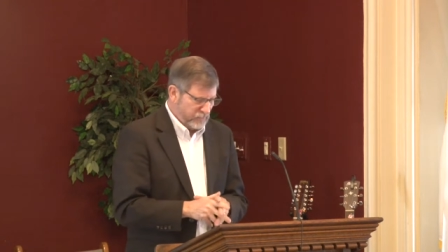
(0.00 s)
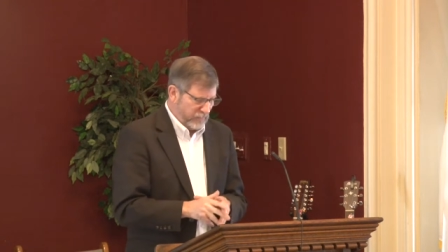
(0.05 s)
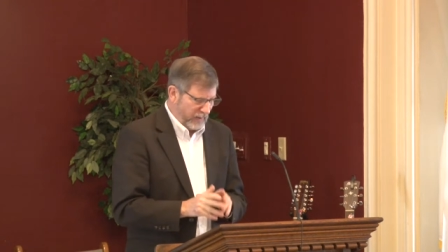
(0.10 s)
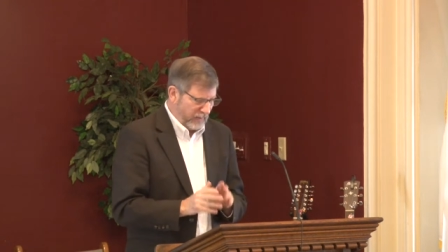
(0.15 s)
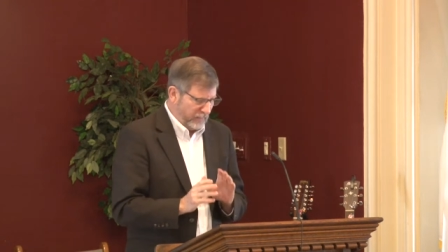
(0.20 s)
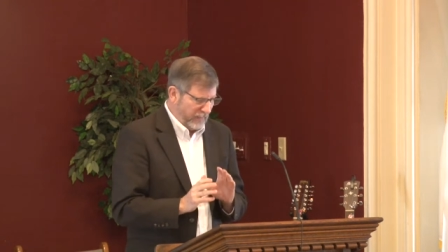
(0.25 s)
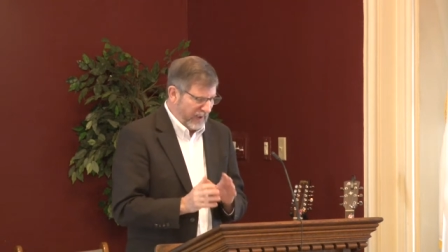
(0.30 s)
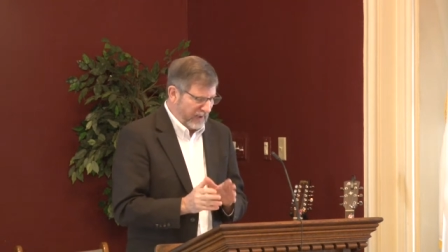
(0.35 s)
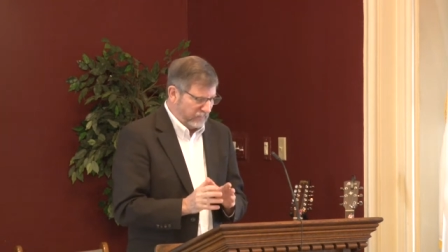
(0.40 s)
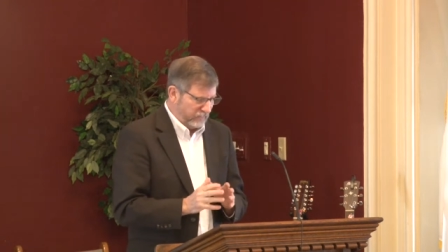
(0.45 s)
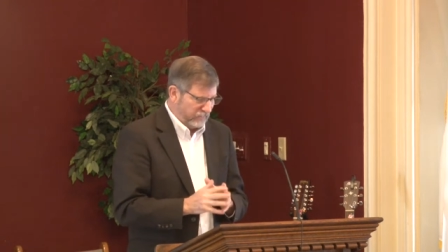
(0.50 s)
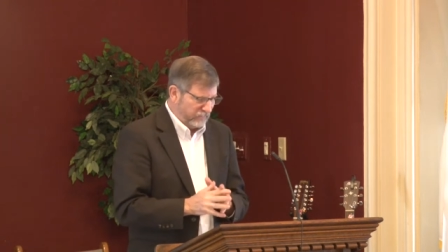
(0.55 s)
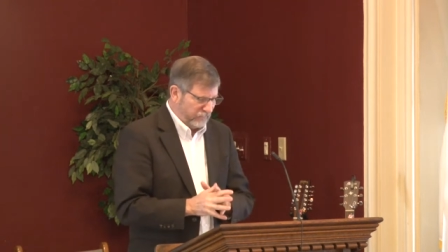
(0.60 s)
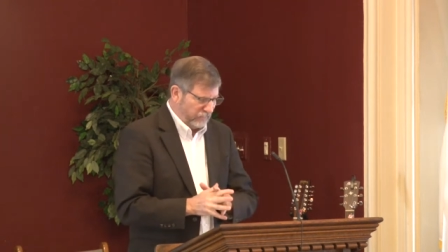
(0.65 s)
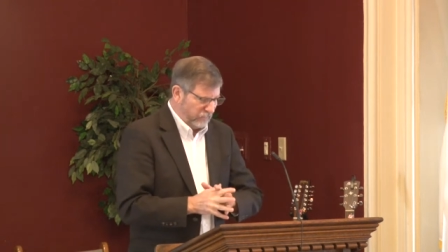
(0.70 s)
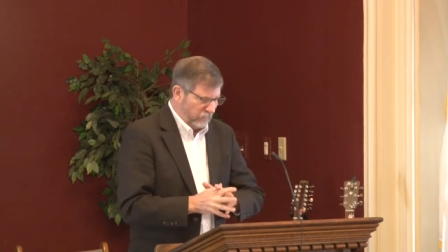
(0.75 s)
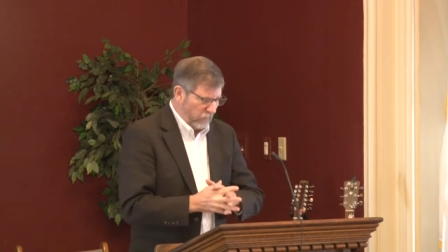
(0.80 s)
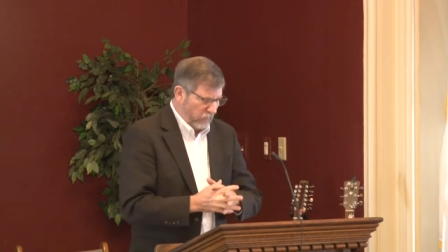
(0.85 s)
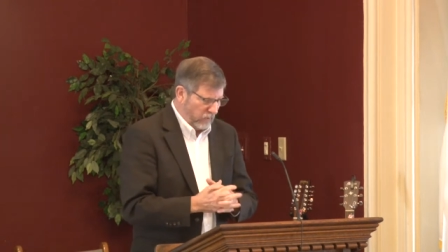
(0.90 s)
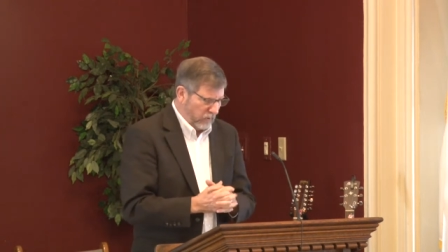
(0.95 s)
but about
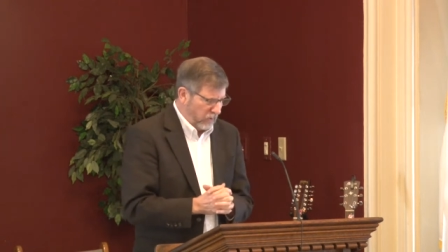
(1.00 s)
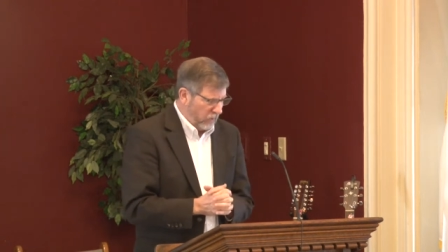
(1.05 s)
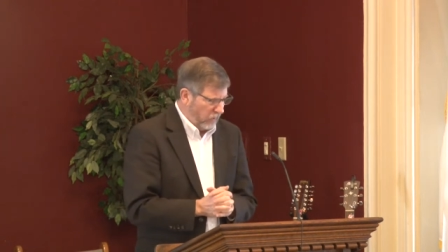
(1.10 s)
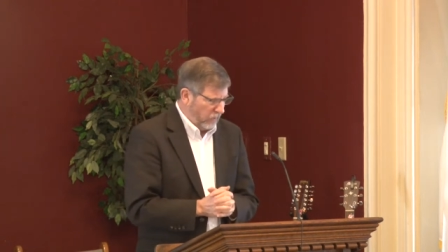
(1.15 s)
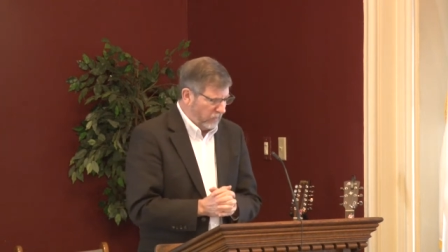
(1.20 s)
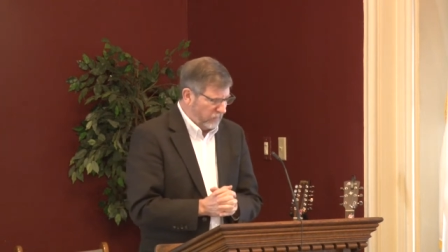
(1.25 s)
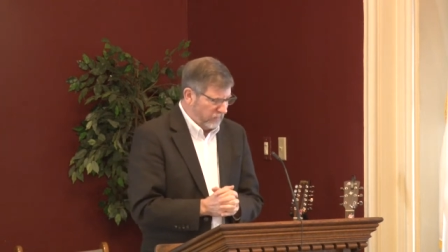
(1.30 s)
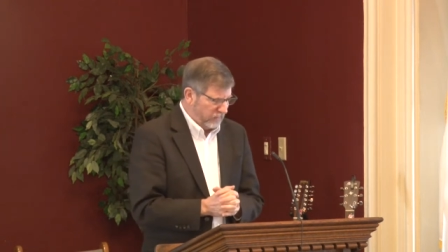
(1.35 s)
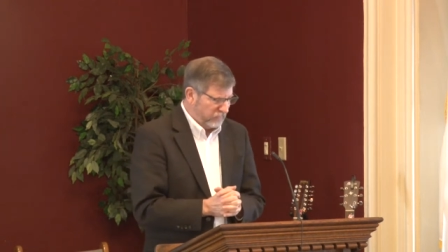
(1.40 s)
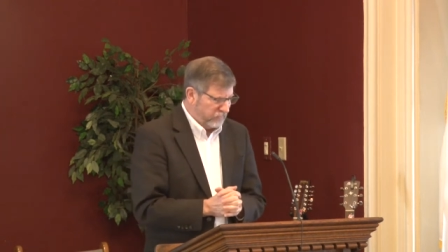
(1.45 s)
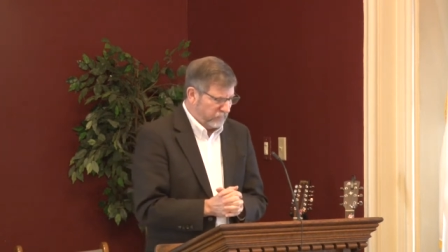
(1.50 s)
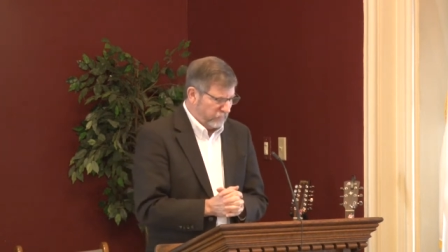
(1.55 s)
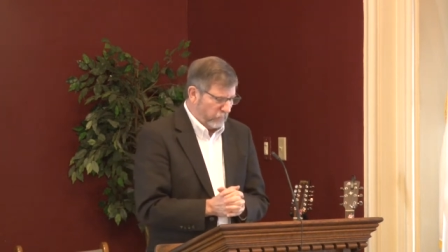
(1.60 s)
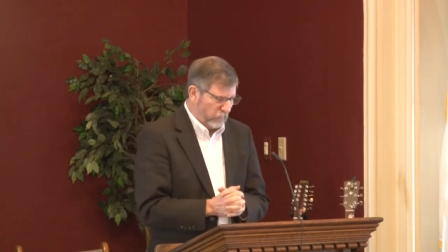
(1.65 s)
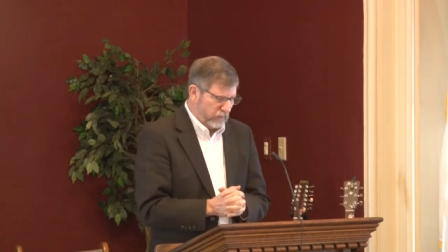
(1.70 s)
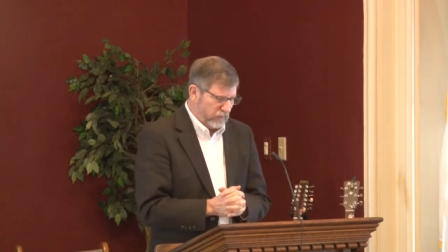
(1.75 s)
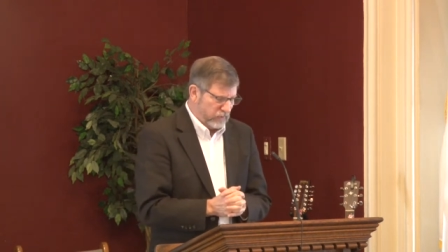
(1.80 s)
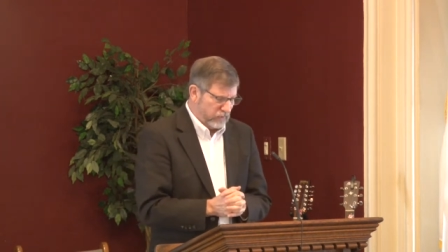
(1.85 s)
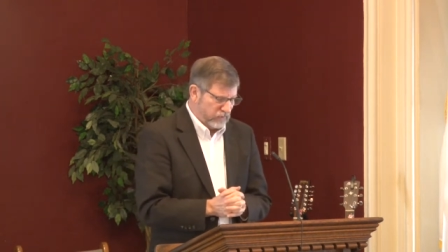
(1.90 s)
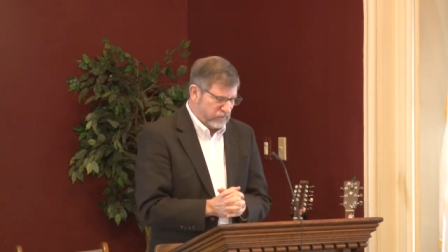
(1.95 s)
four, almost
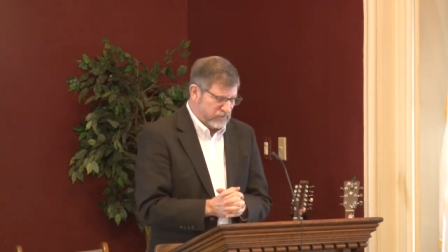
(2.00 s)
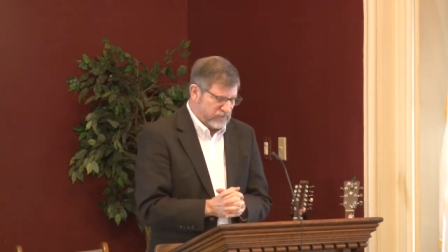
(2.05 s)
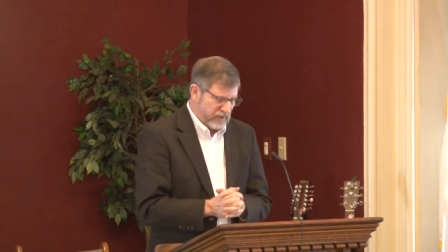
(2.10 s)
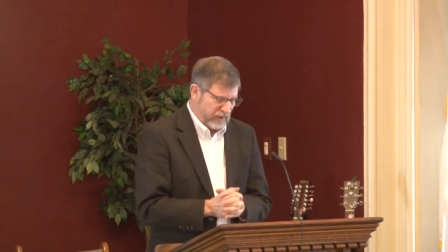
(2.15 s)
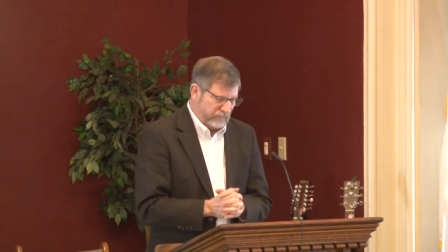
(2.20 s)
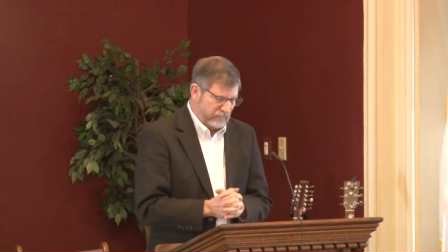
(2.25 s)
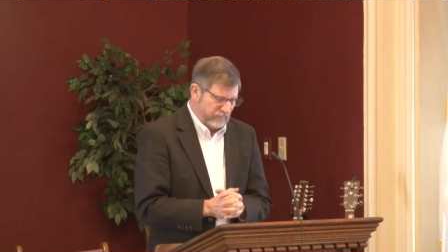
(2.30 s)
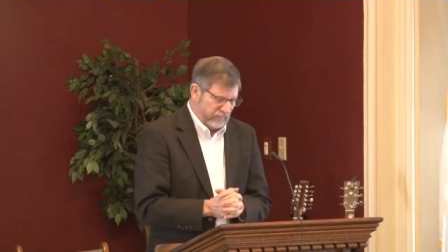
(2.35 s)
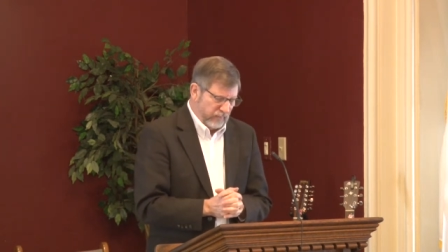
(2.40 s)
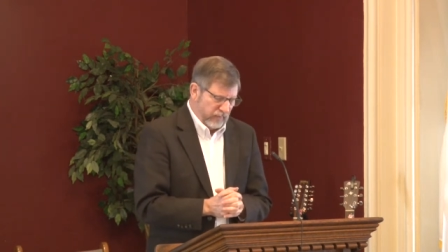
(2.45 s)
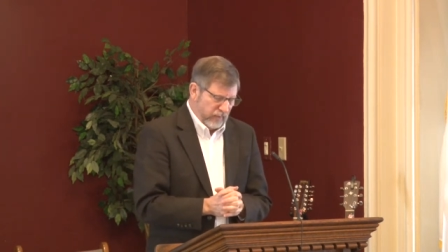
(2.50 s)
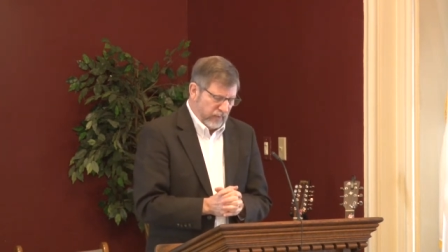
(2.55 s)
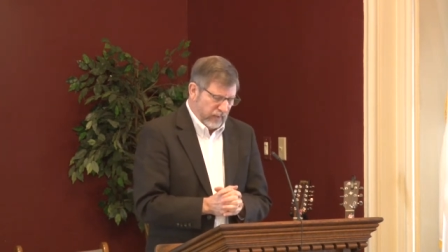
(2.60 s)
four years have